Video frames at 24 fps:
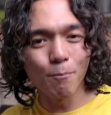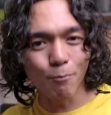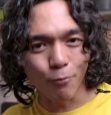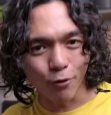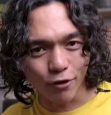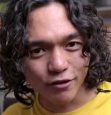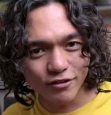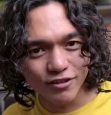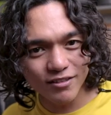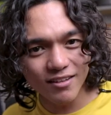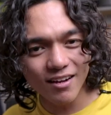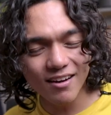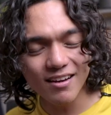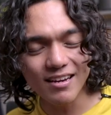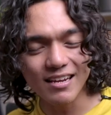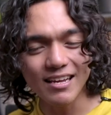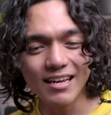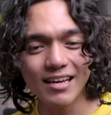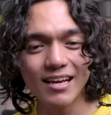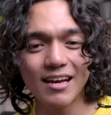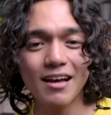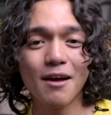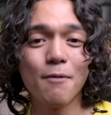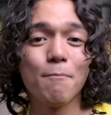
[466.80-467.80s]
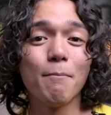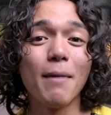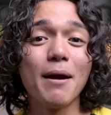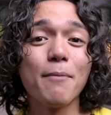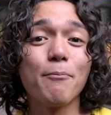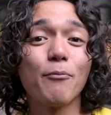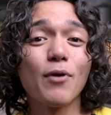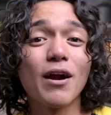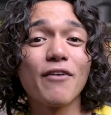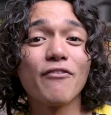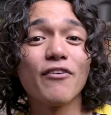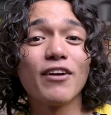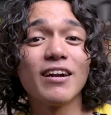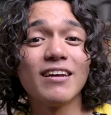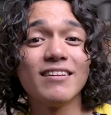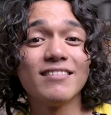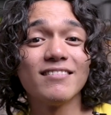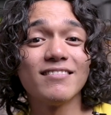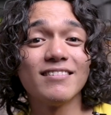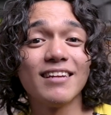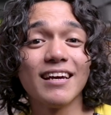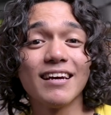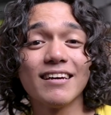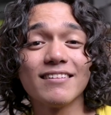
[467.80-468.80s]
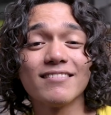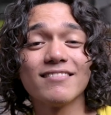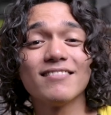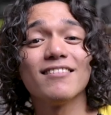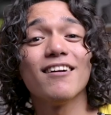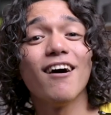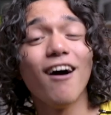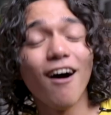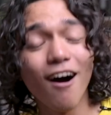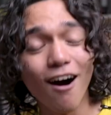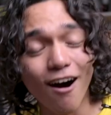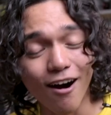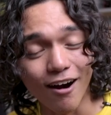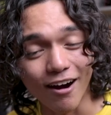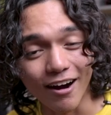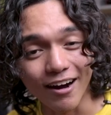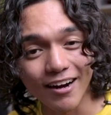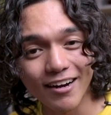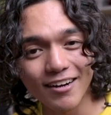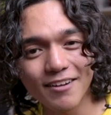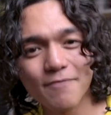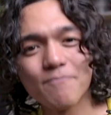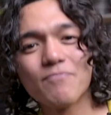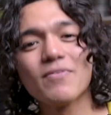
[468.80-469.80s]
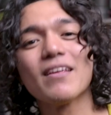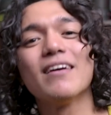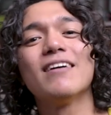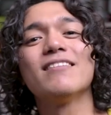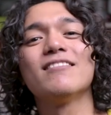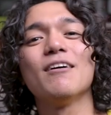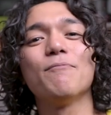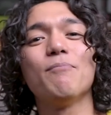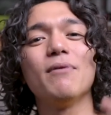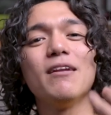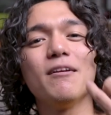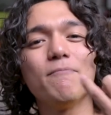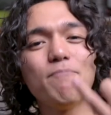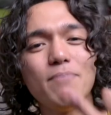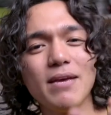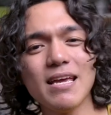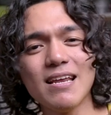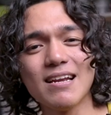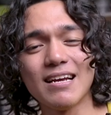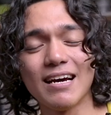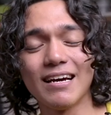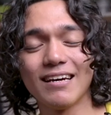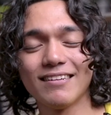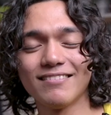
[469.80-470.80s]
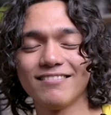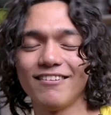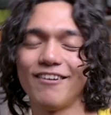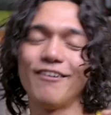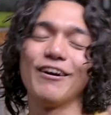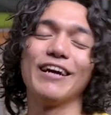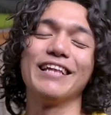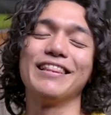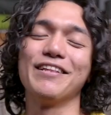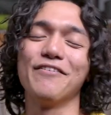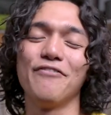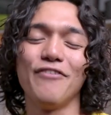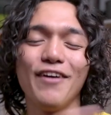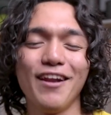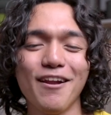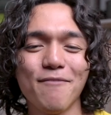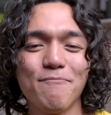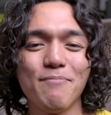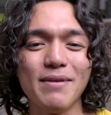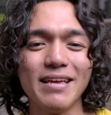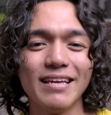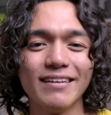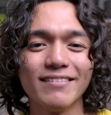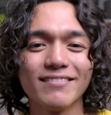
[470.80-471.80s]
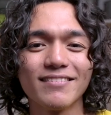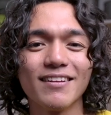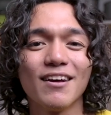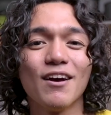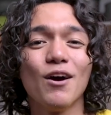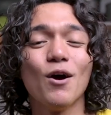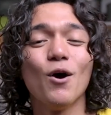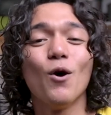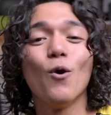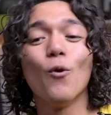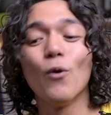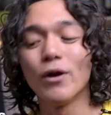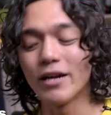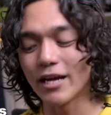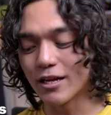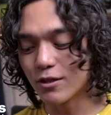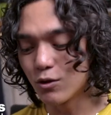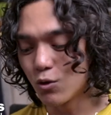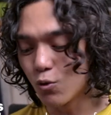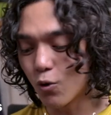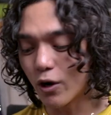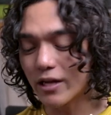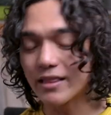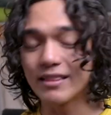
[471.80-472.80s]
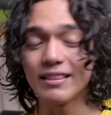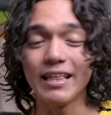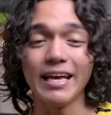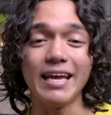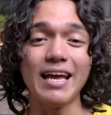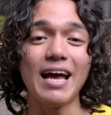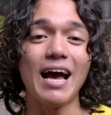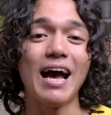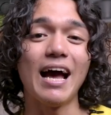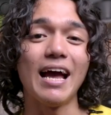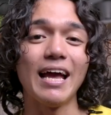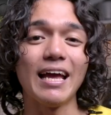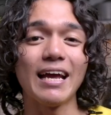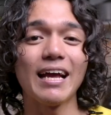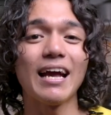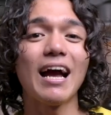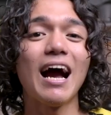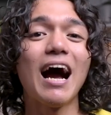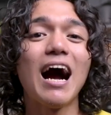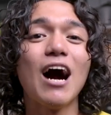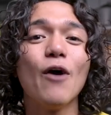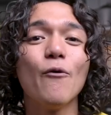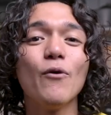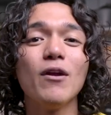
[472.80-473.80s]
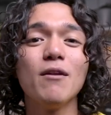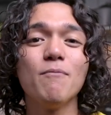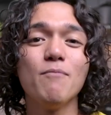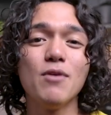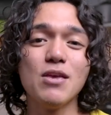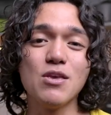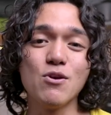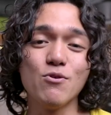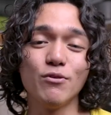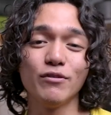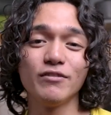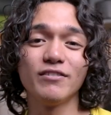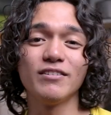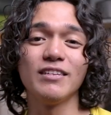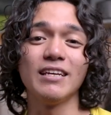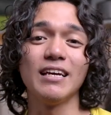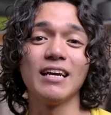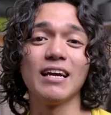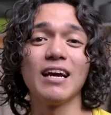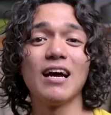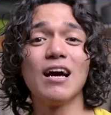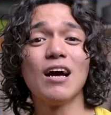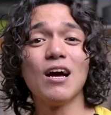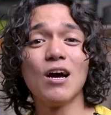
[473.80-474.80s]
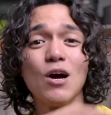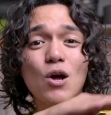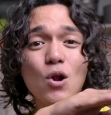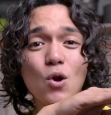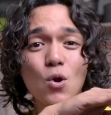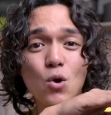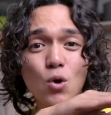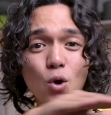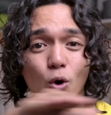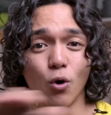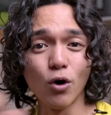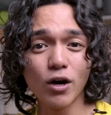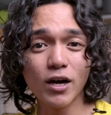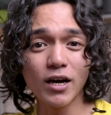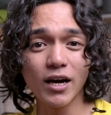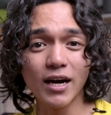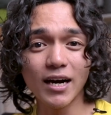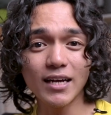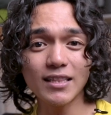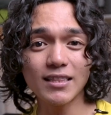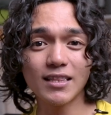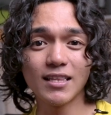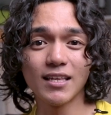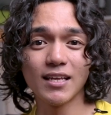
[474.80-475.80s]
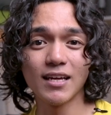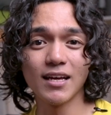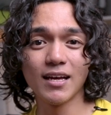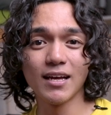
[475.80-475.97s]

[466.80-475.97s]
Personally, my preferences are sa Pilipinas or in the Philippines, when I do a day hike, I will be using low-cut